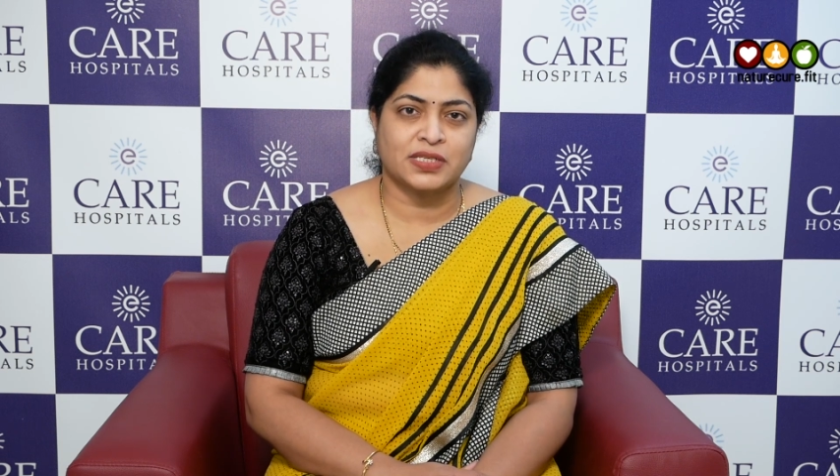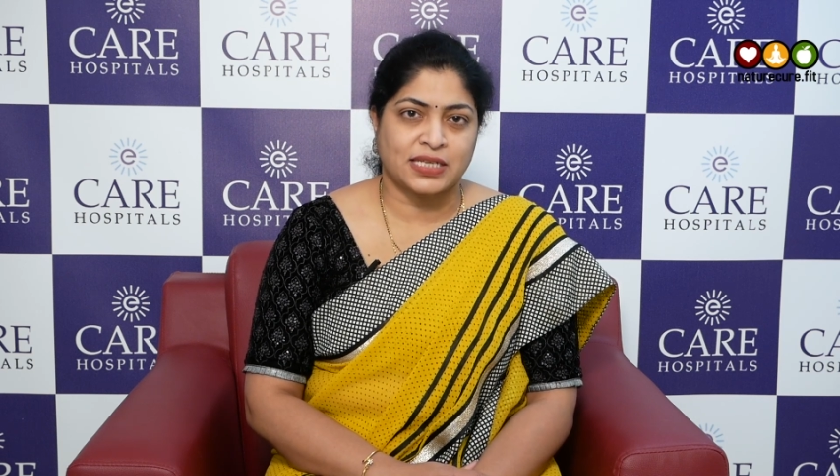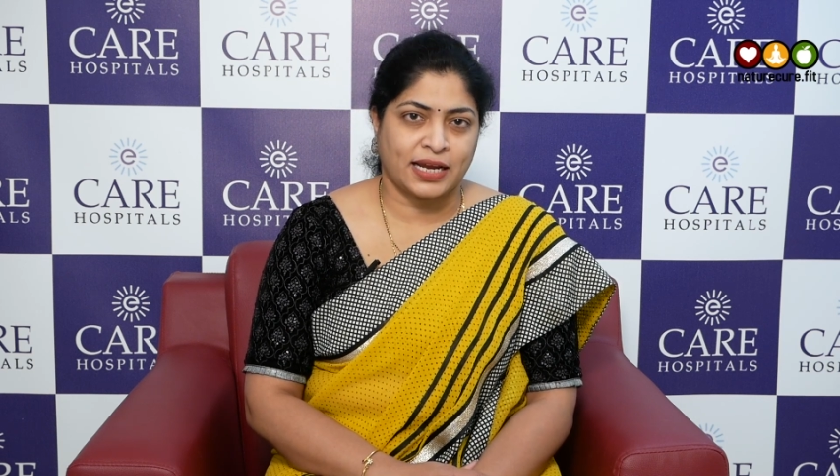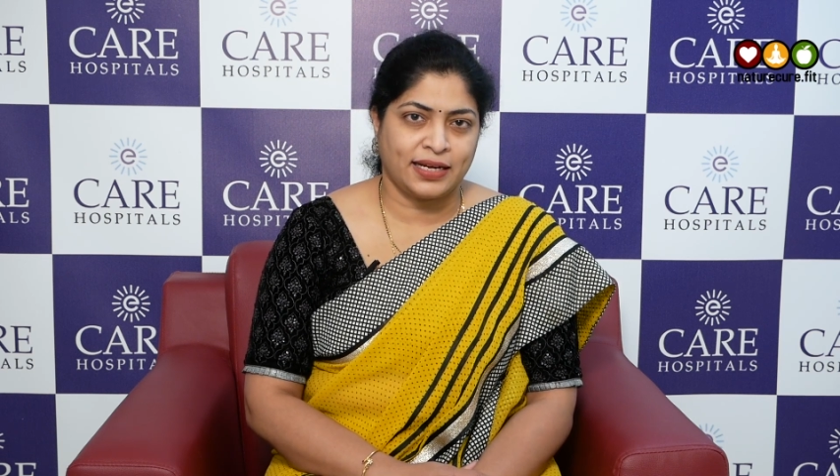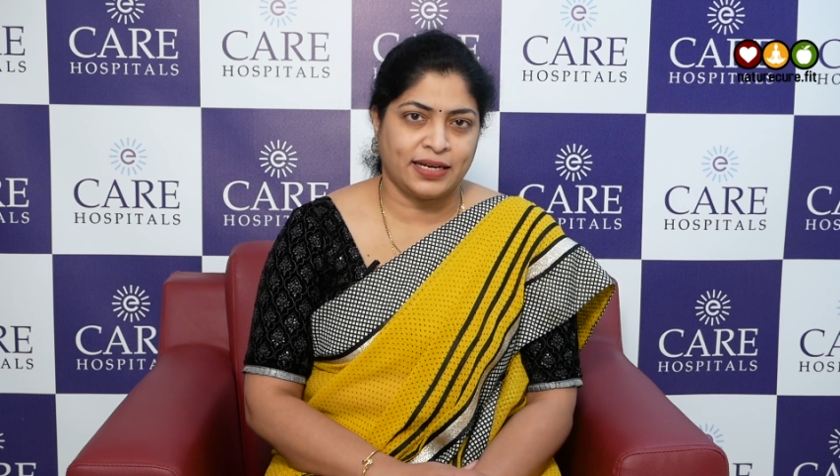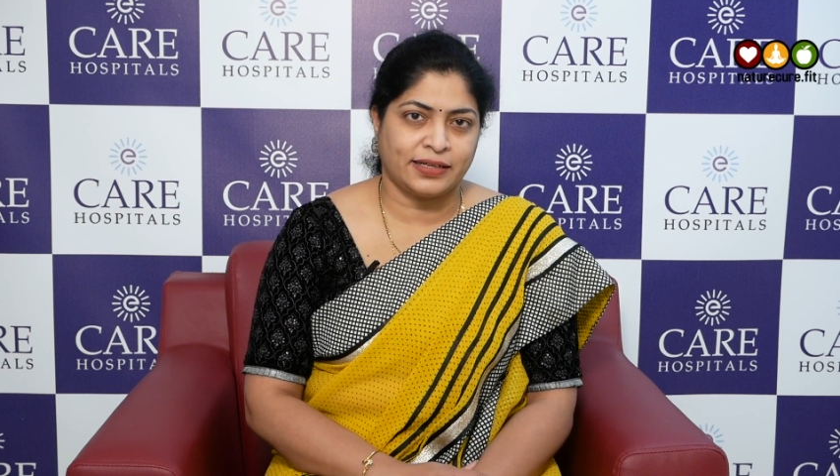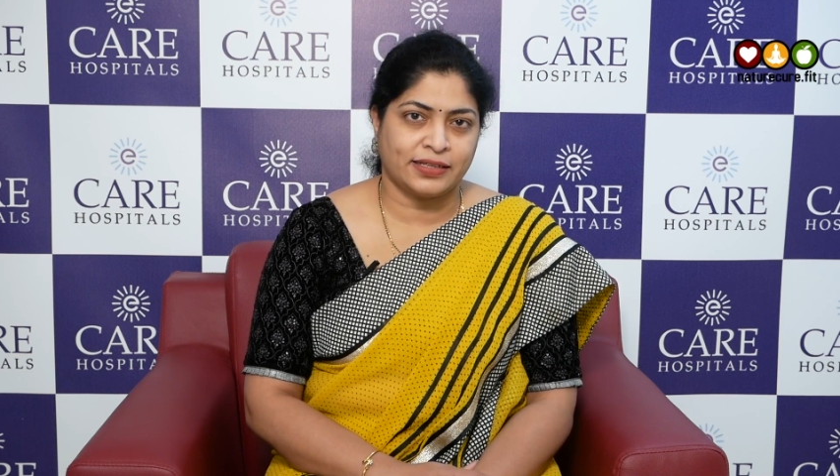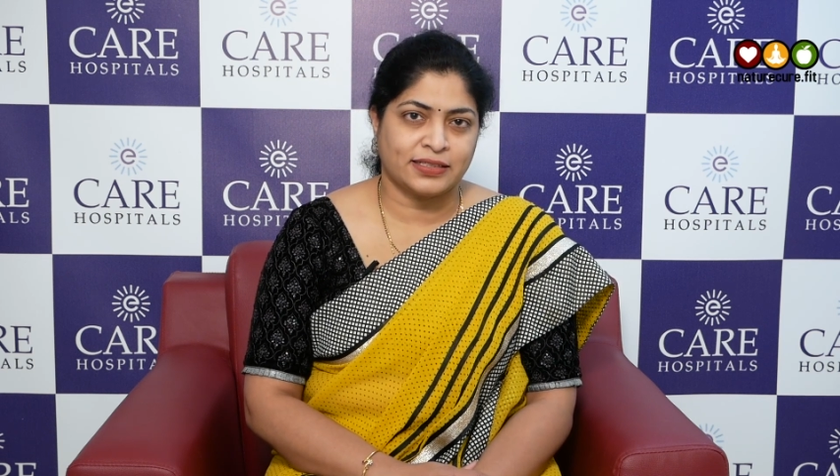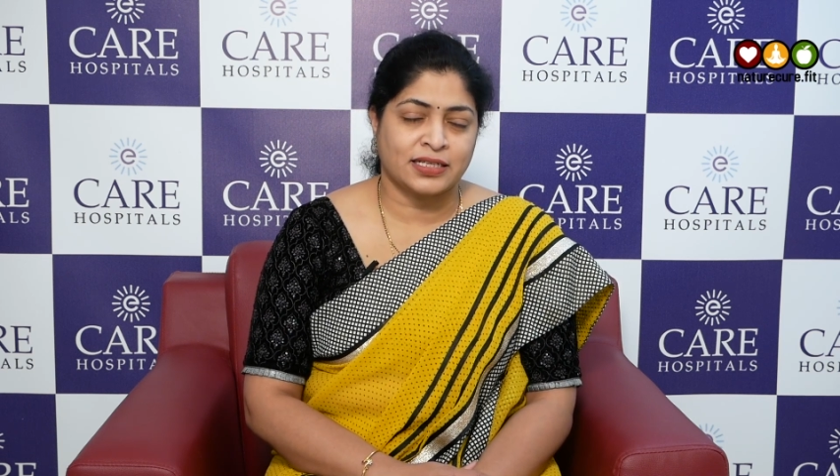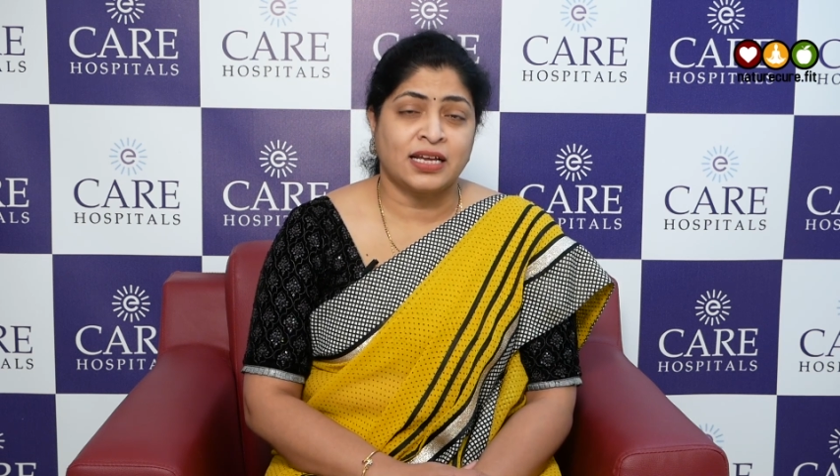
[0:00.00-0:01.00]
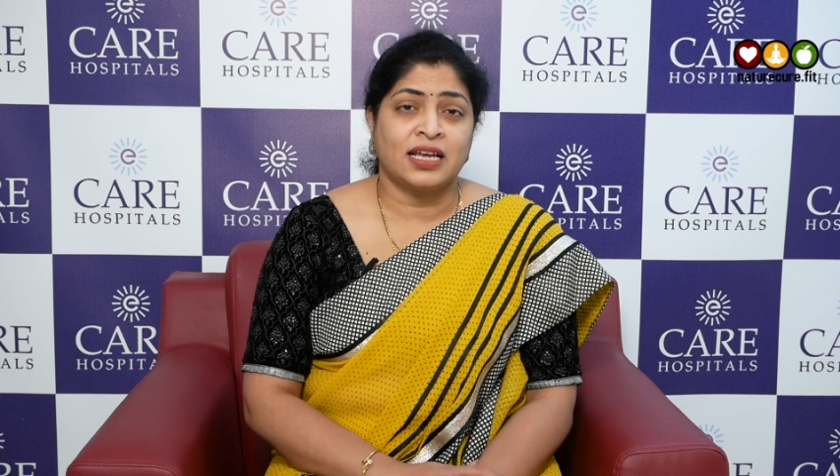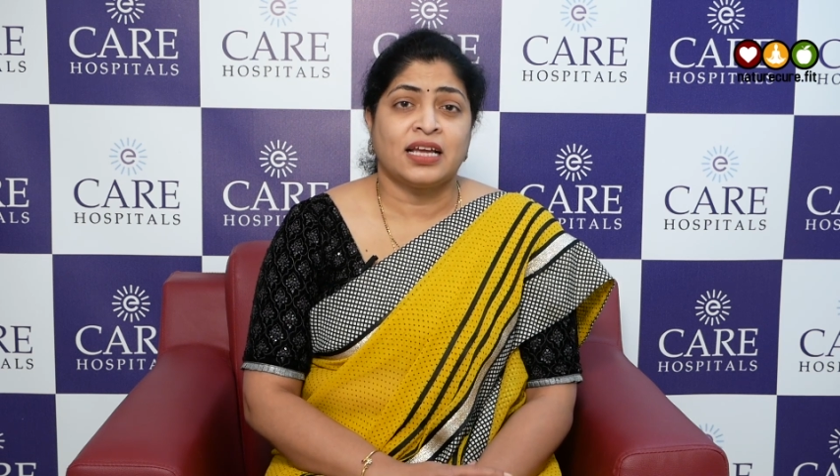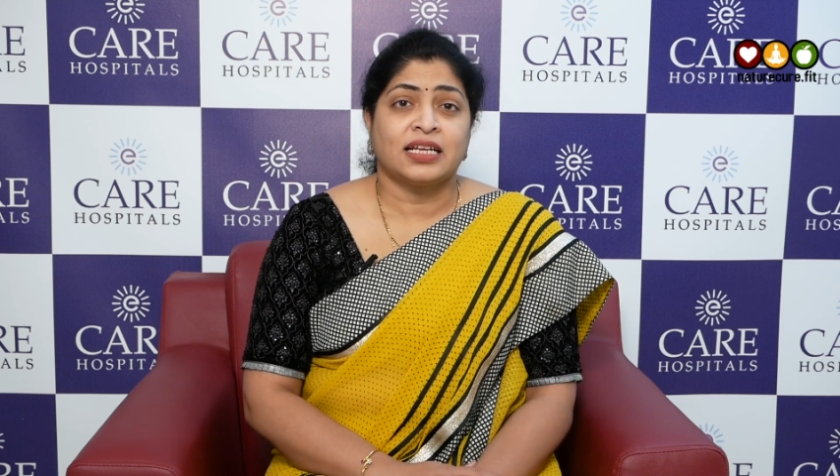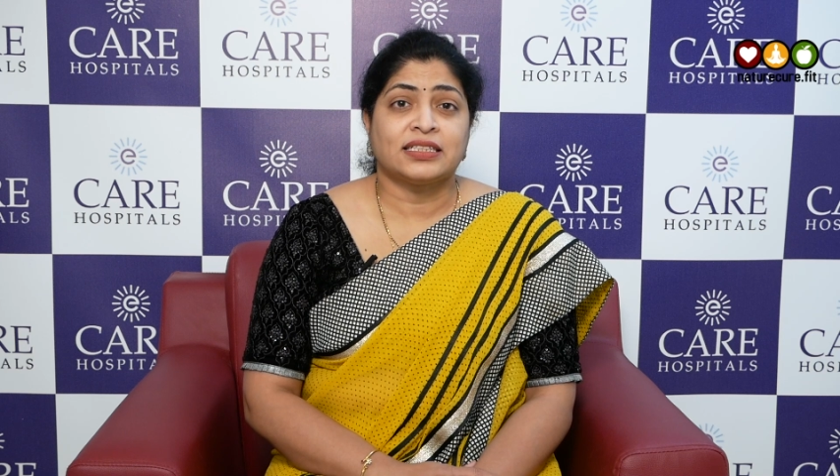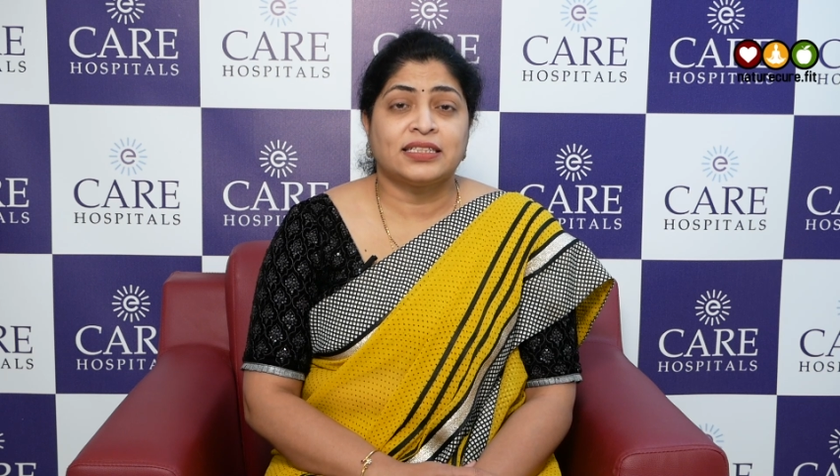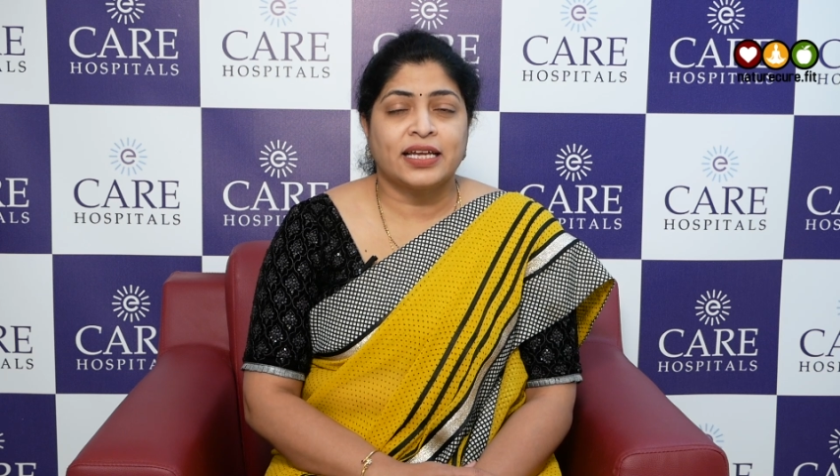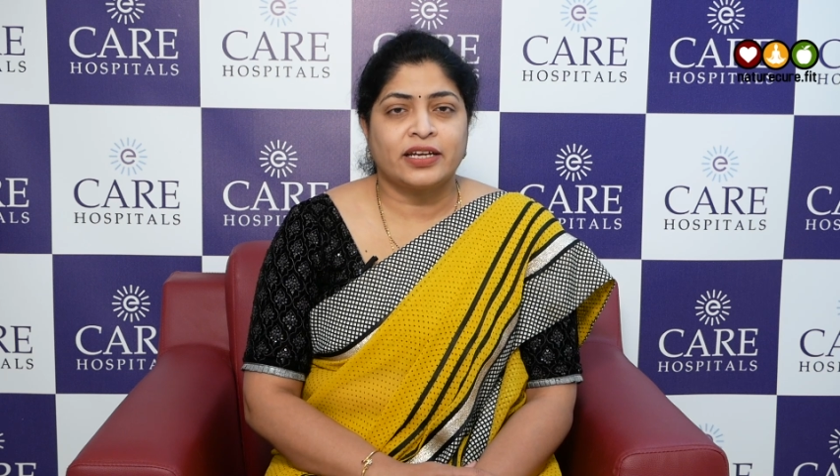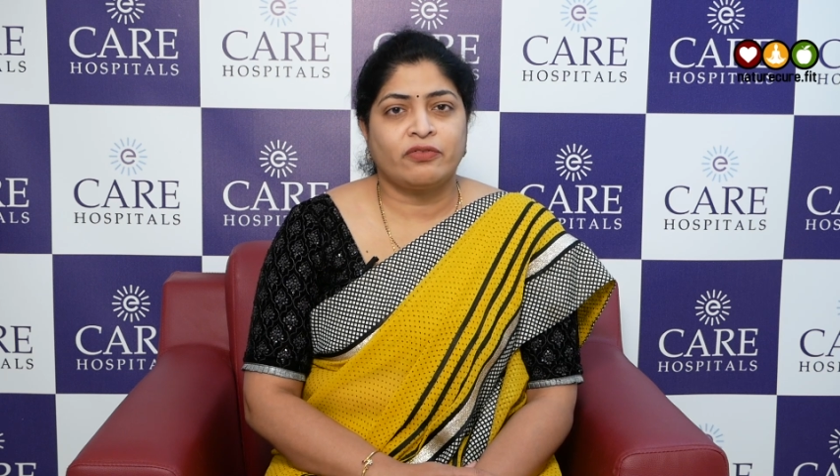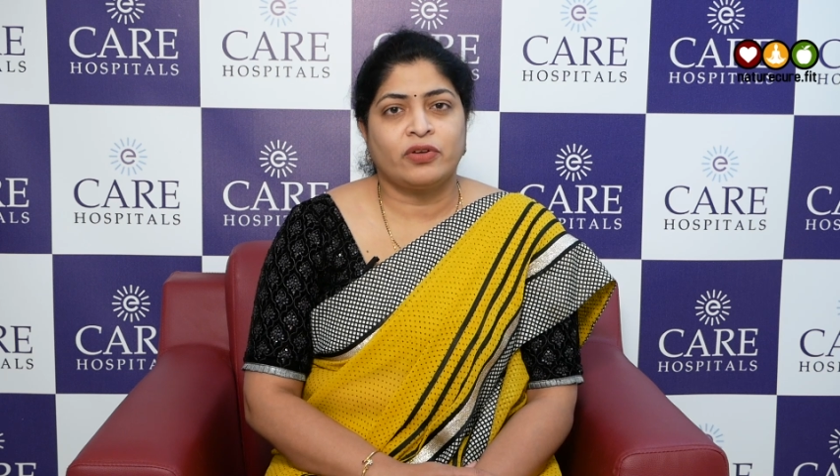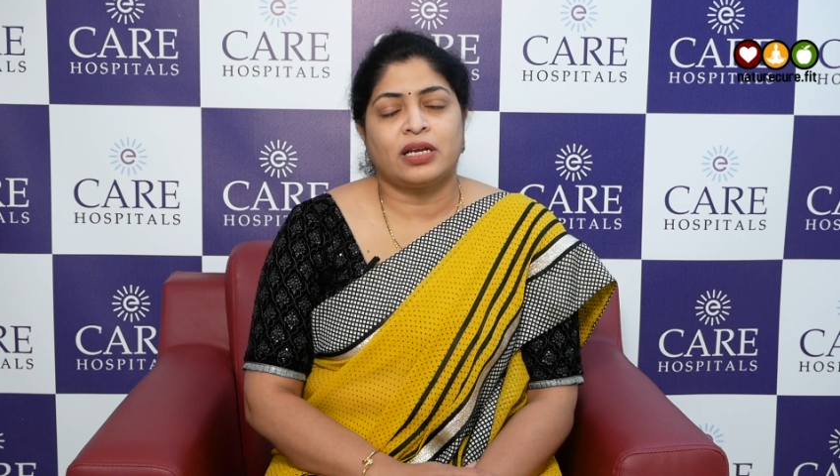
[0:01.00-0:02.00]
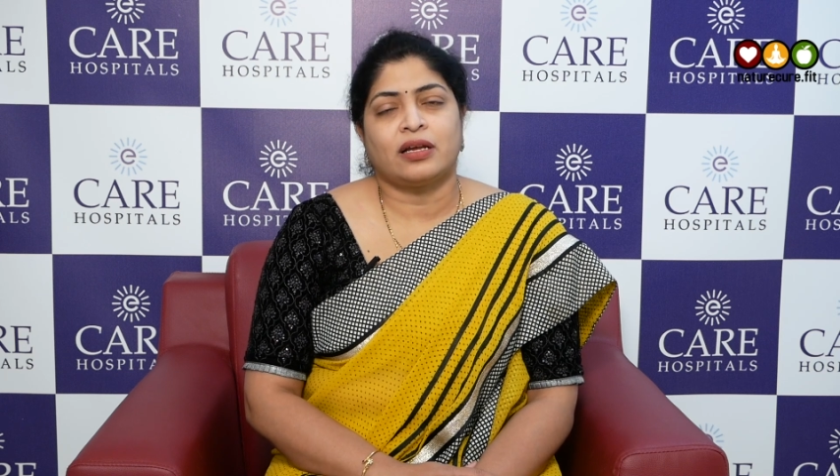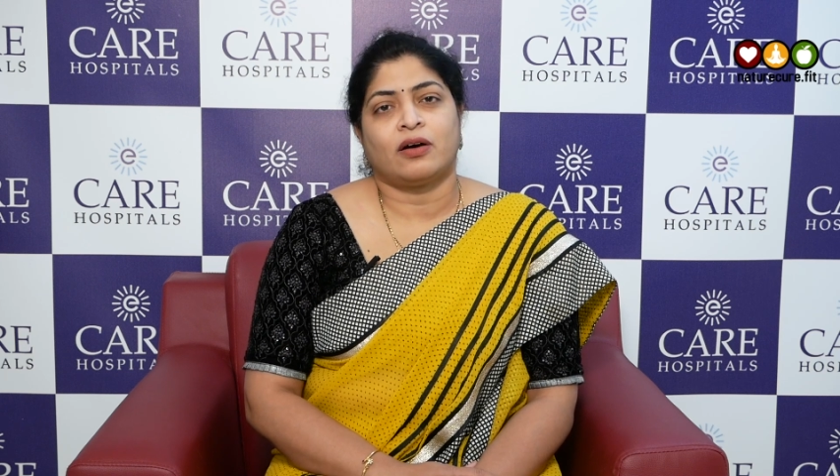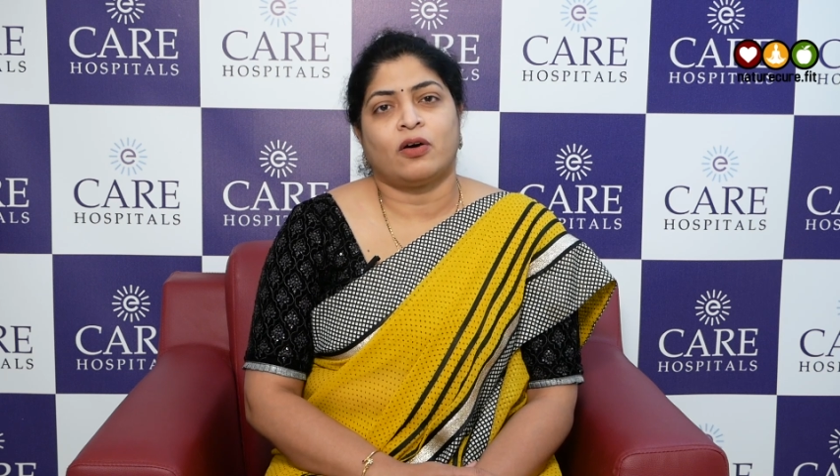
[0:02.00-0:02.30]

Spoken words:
dilated, then we